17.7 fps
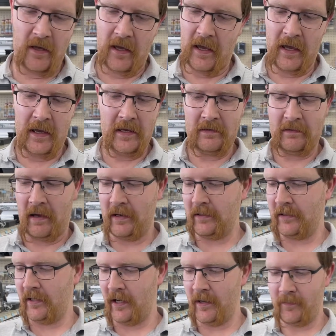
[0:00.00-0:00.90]

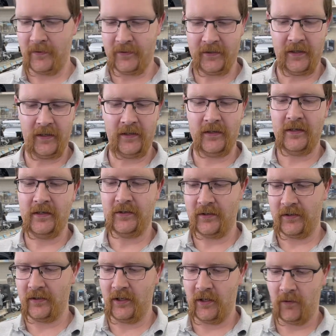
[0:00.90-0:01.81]
of these
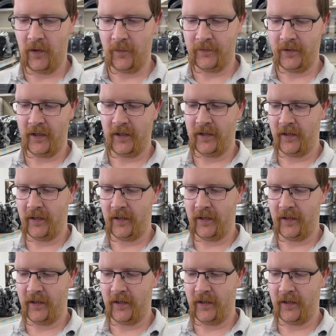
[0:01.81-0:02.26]
can go upside